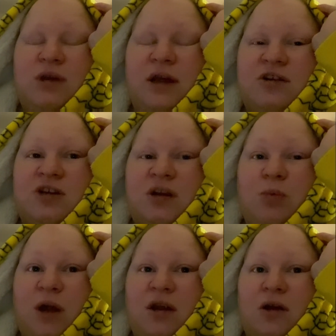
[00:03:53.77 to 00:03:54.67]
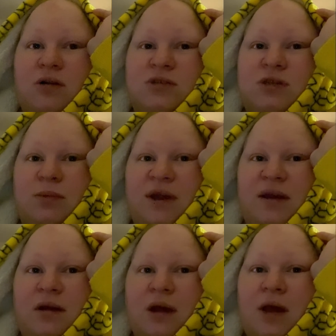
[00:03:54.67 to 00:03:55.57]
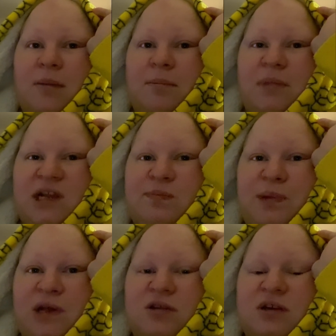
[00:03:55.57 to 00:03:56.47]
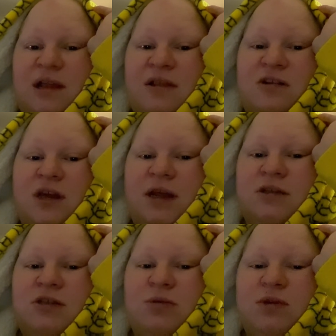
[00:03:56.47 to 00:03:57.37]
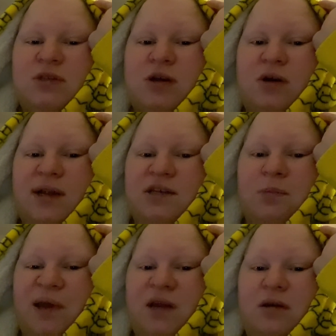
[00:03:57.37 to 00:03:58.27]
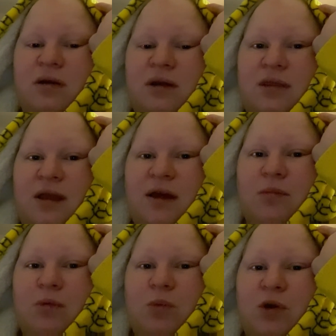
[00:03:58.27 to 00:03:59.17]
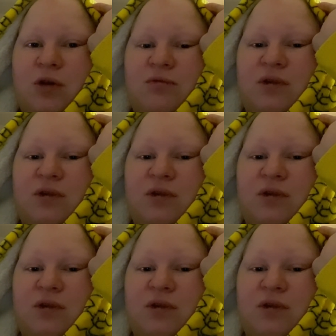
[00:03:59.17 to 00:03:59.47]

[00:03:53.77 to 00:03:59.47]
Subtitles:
She went on to win Miss Personality. She was so independent, and that were one of the